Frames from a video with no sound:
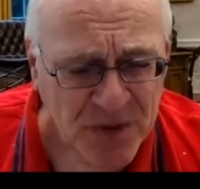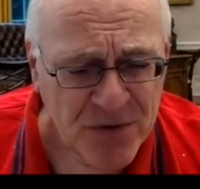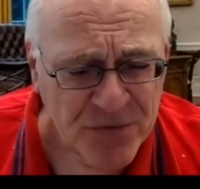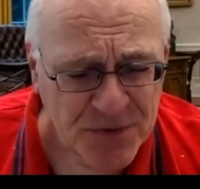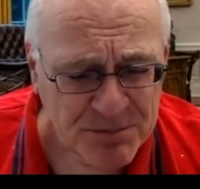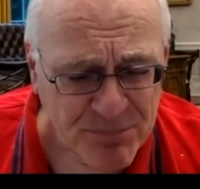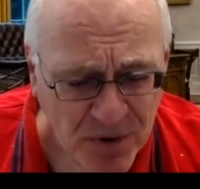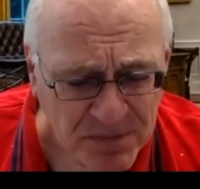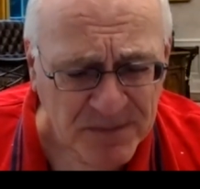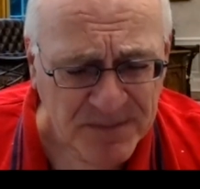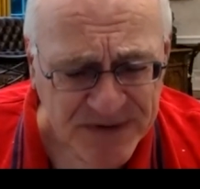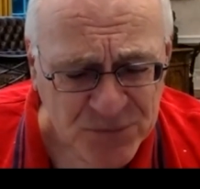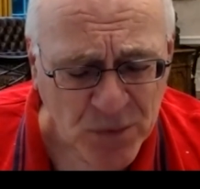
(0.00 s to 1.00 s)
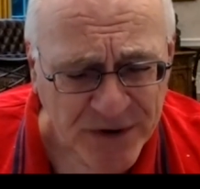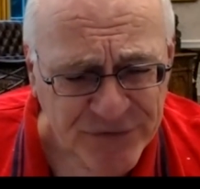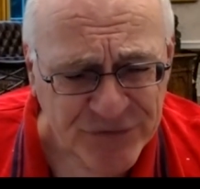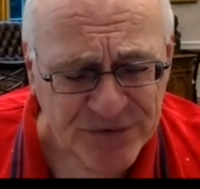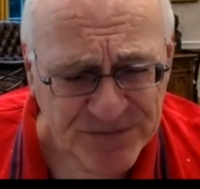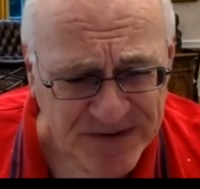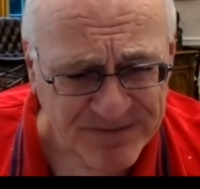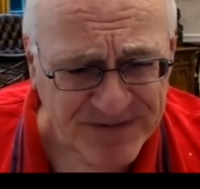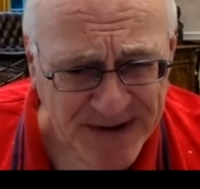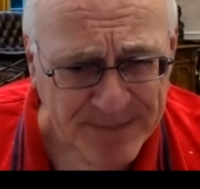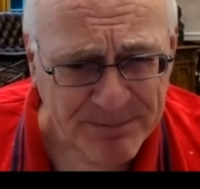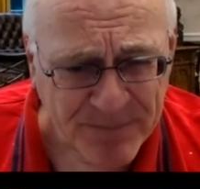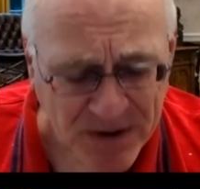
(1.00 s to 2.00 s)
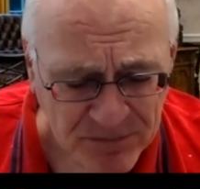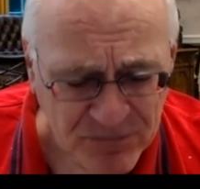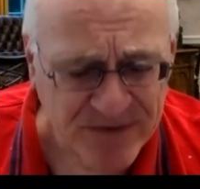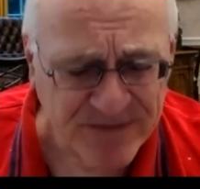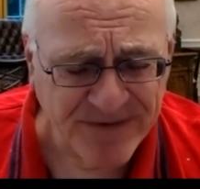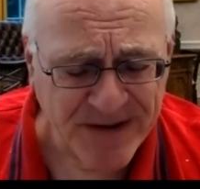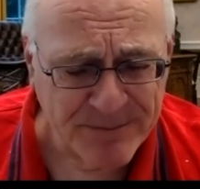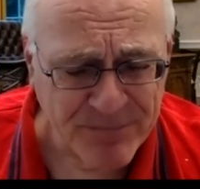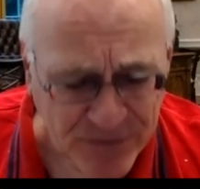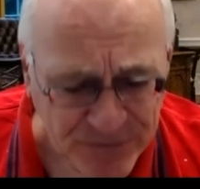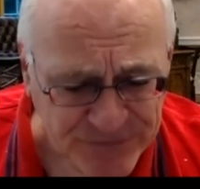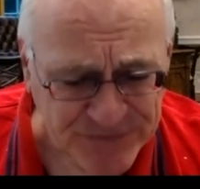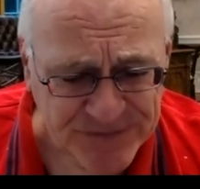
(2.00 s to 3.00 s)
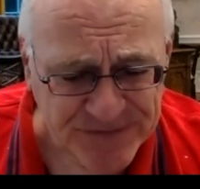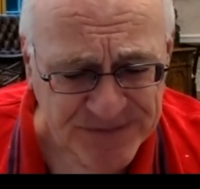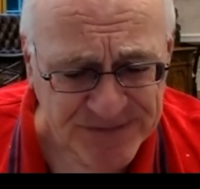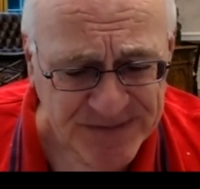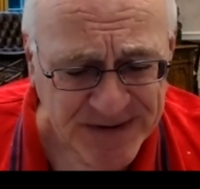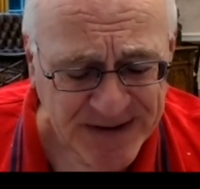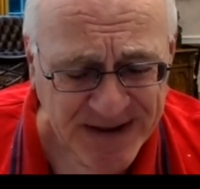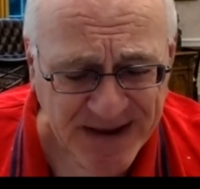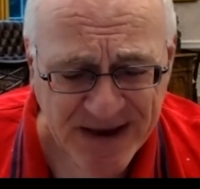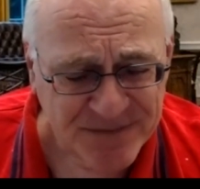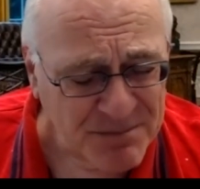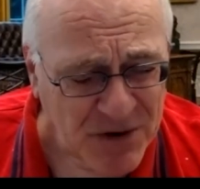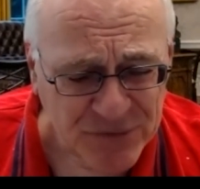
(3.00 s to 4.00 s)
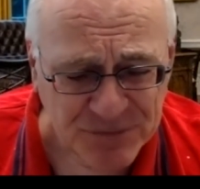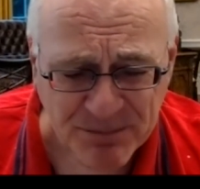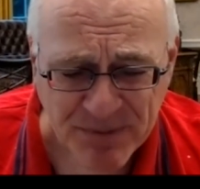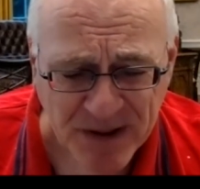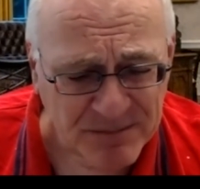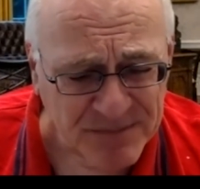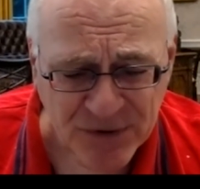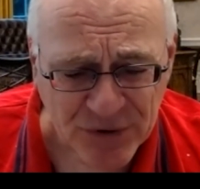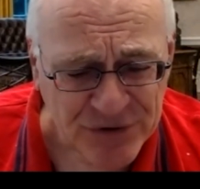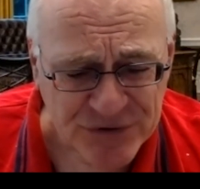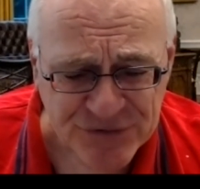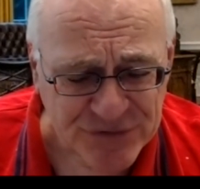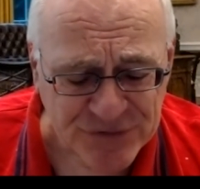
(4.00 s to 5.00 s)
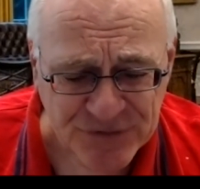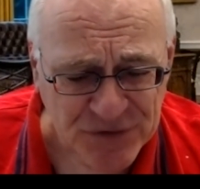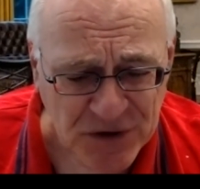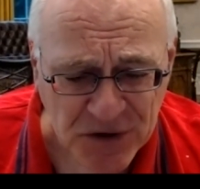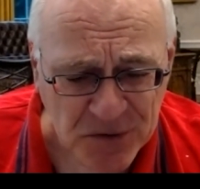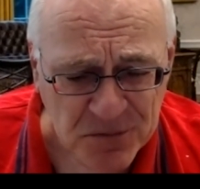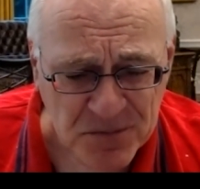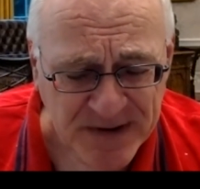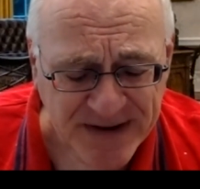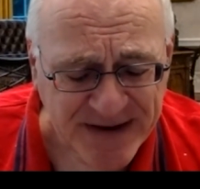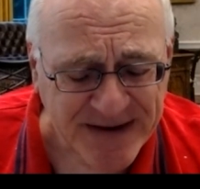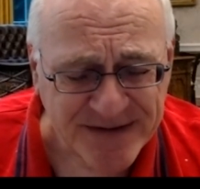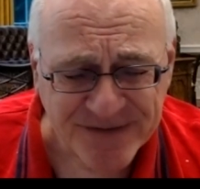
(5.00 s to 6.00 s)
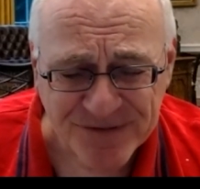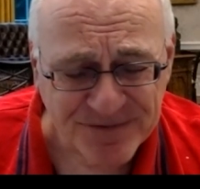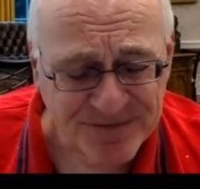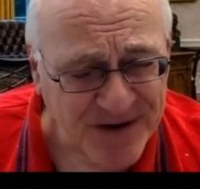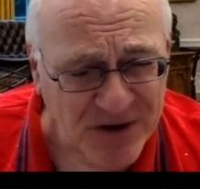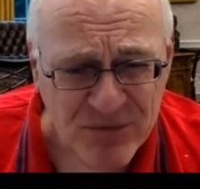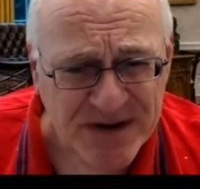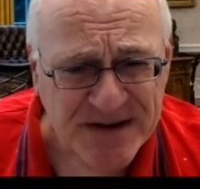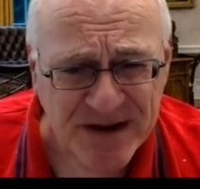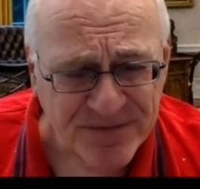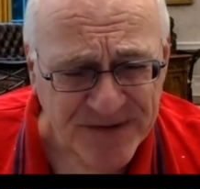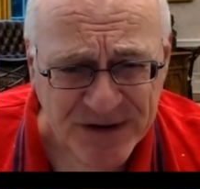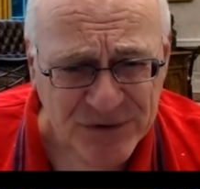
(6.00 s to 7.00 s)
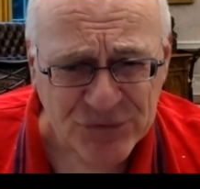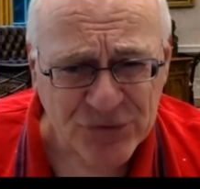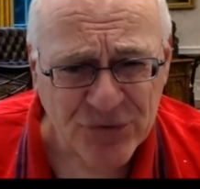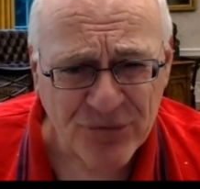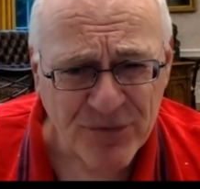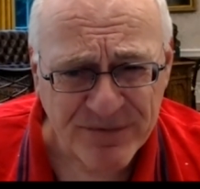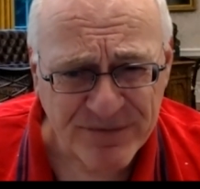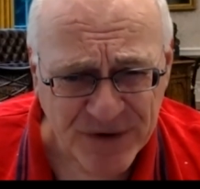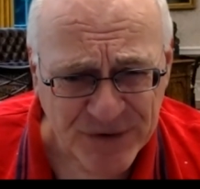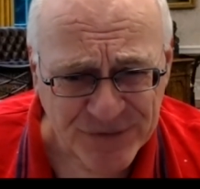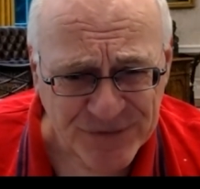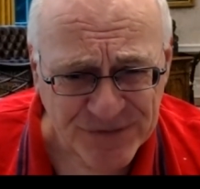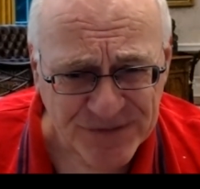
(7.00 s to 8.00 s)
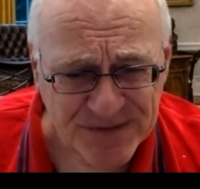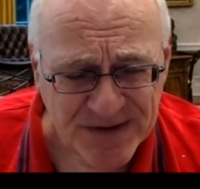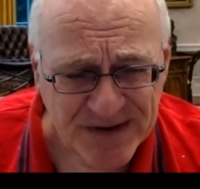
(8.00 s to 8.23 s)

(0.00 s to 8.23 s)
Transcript: The problem is, once you've developed pulmonary fibrosis, as most pulmonologists know, it's very difficult to reverse.